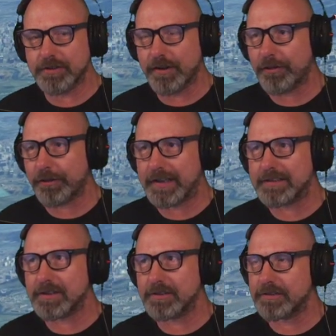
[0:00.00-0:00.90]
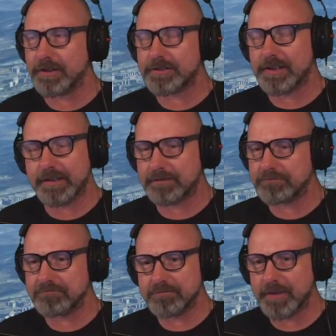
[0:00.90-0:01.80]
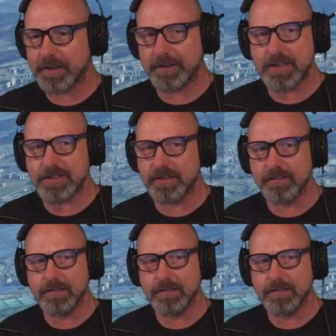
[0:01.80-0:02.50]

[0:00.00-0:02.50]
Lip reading: Nothing. It's just like the connection